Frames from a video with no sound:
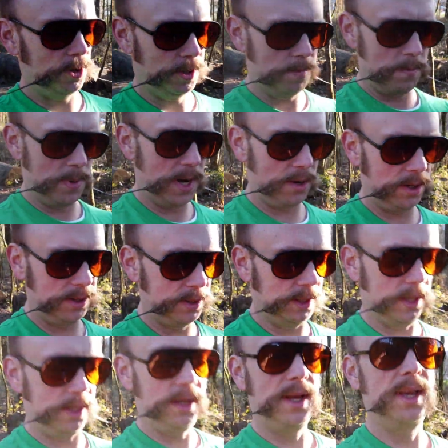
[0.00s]
for
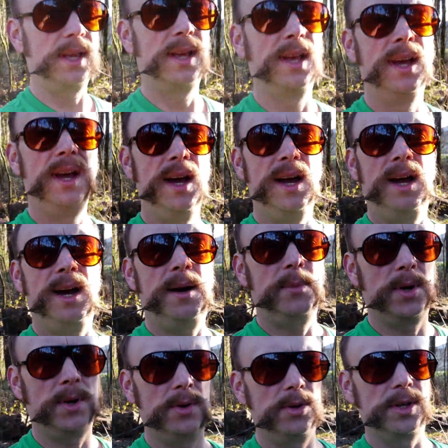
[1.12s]
comparison,
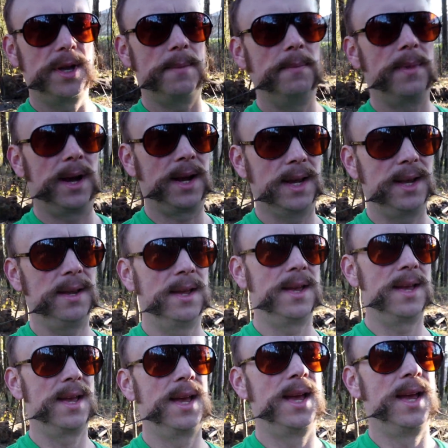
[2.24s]
I'm going to hold up my
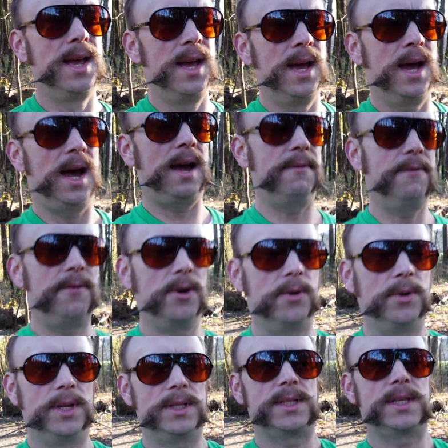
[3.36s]

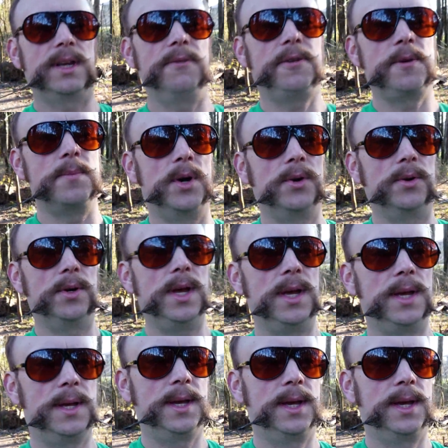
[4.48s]
iPhone in selfie mode